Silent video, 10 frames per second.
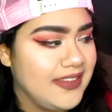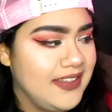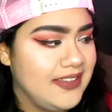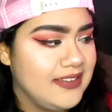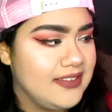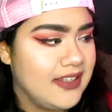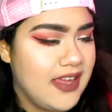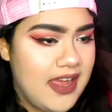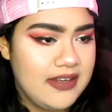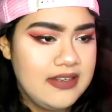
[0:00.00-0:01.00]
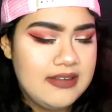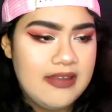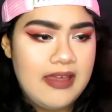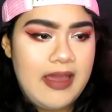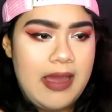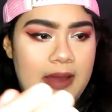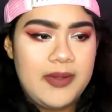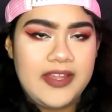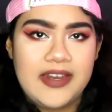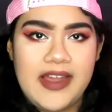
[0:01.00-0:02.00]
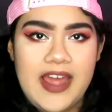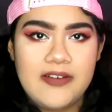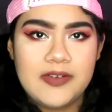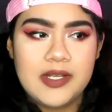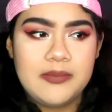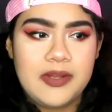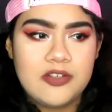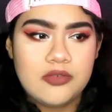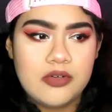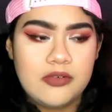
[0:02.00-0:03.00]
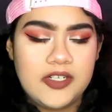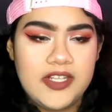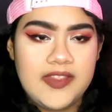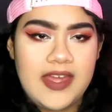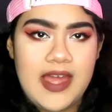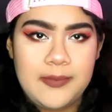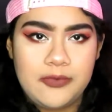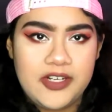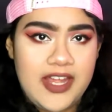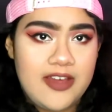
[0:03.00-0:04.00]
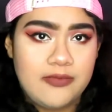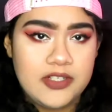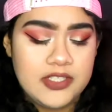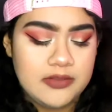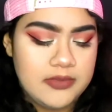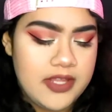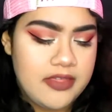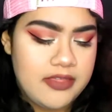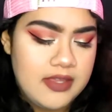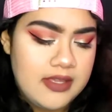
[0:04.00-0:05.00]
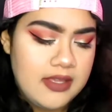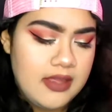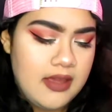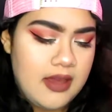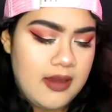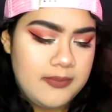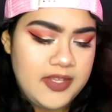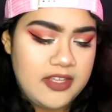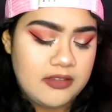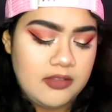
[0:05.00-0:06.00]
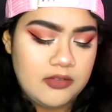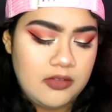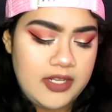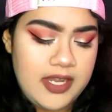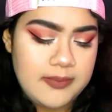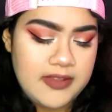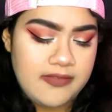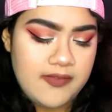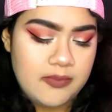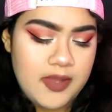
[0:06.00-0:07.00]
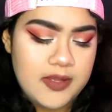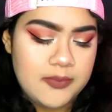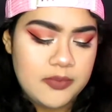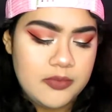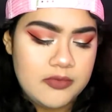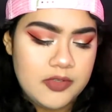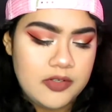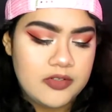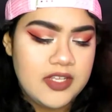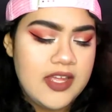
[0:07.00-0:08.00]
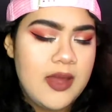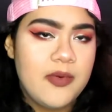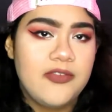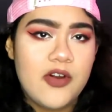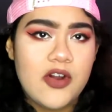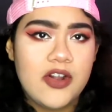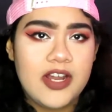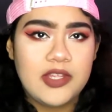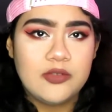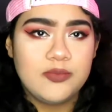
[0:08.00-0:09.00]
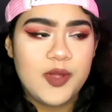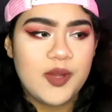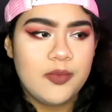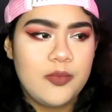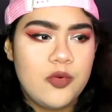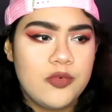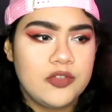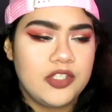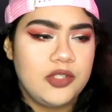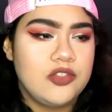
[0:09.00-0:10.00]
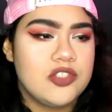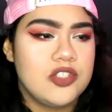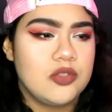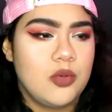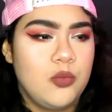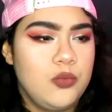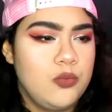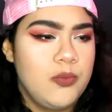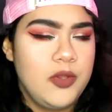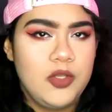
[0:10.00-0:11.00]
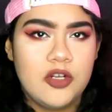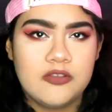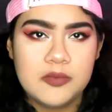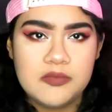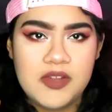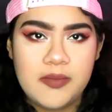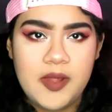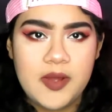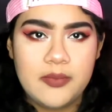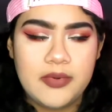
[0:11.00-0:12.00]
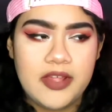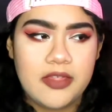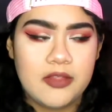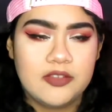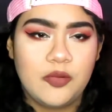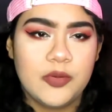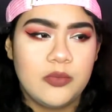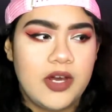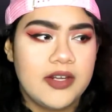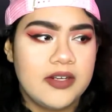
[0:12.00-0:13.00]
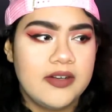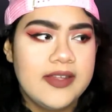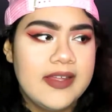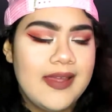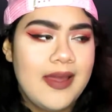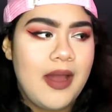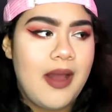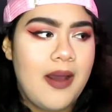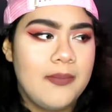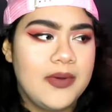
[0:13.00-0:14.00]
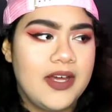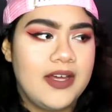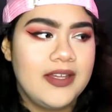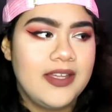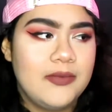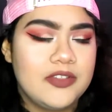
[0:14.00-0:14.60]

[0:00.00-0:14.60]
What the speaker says: these again. Again, I have one in my drawer already that I'm already halfway done with, because these are like my favorite makeup removers. Before I used makeup removers, I used to just, you know, remove my makeup with soap and water, but